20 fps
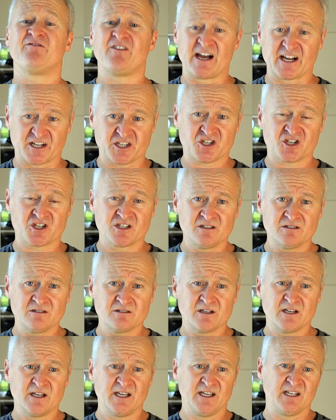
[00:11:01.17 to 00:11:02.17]

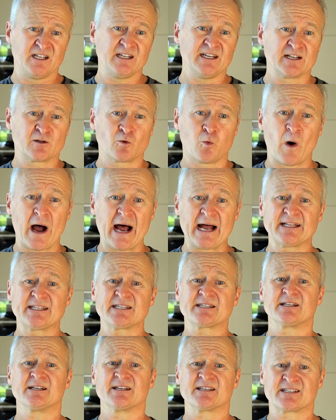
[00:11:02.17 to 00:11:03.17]
function in the
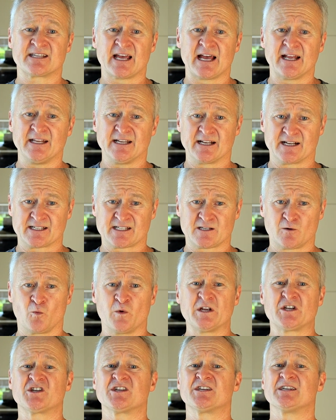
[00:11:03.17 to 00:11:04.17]
advanced settings,
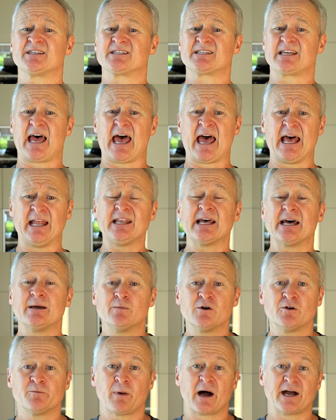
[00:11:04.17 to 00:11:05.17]
which is
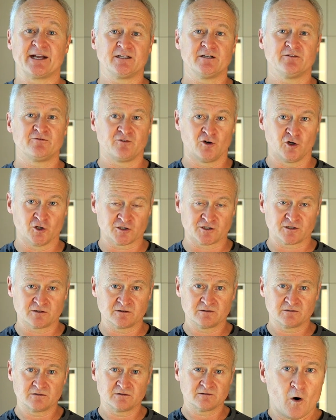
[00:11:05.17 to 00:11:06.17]
enabled by default.
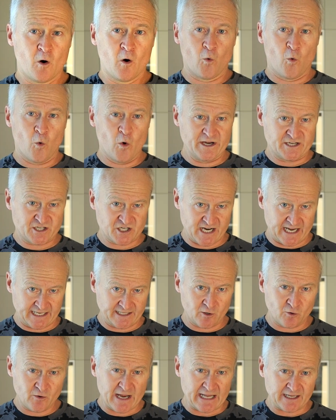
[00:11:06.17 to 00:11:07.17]
We
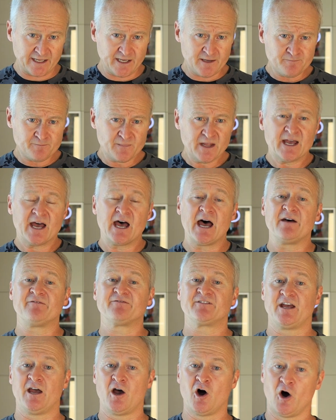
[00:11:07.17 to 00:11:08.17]
generally
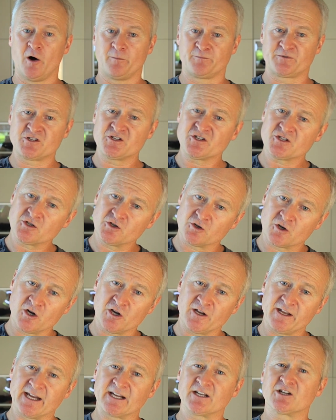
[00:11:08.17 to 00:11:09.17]
have the options to
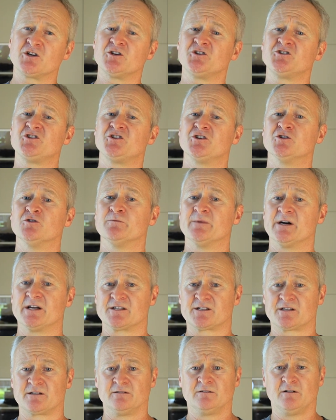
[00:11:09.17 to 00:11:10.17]
connect
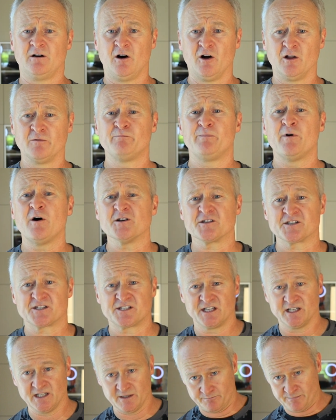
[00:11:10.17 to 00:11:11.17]
consumers on
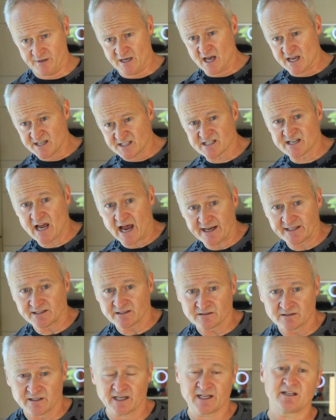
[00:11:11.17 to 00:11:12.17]
both the EPS
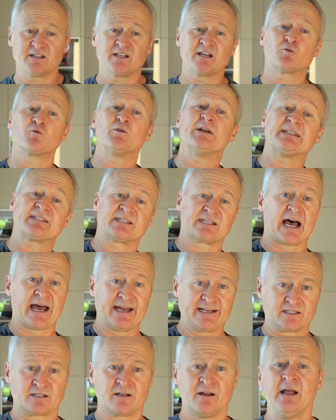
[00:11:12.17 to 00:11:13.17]
side and the grid
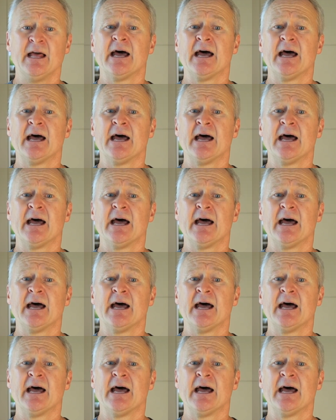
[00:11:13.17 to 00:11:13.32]
side,